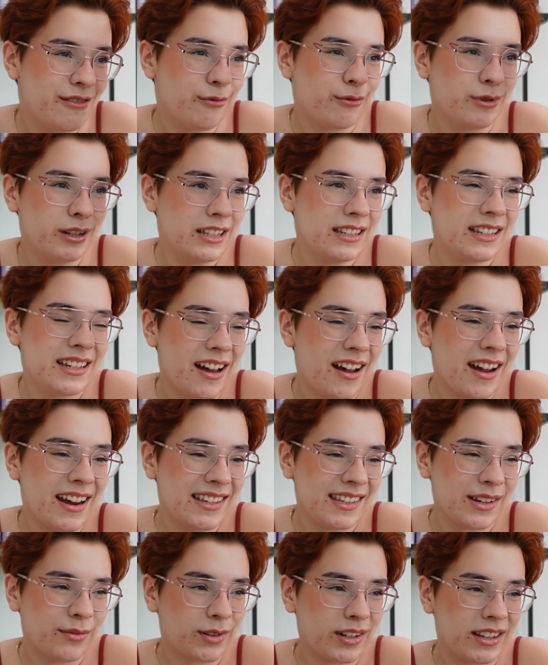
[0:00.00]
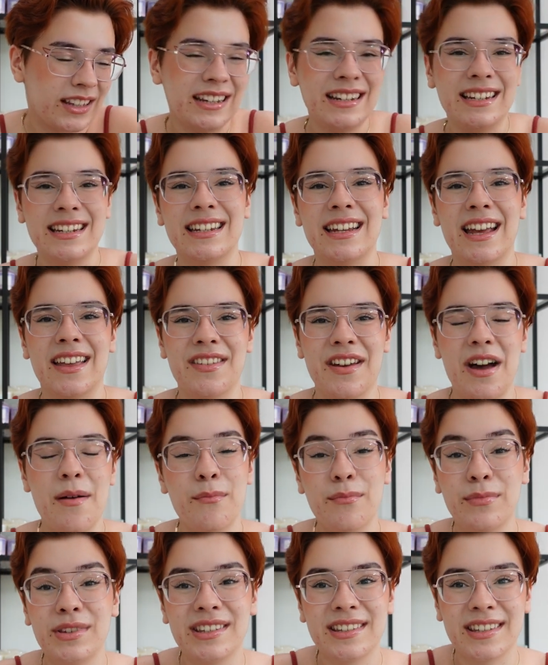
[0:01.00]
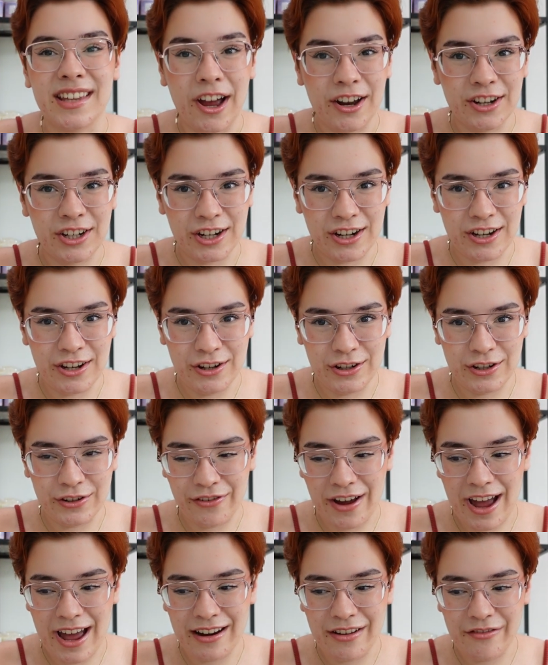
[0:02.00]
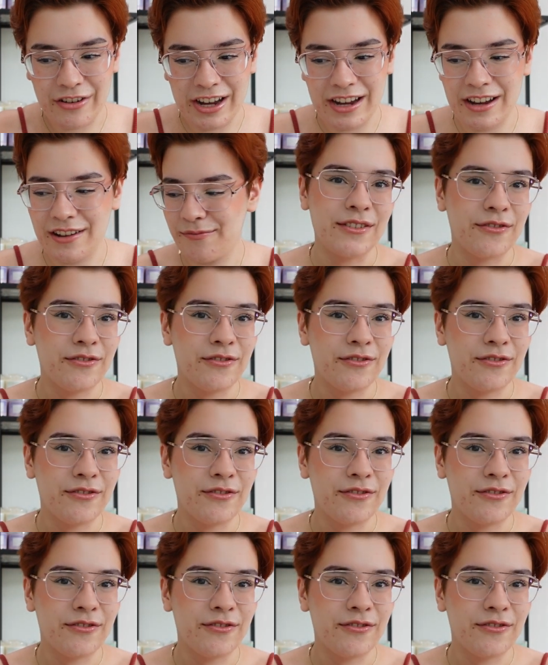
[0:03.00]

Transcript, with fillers: Really ties everything together. I'm such a huge fan of it.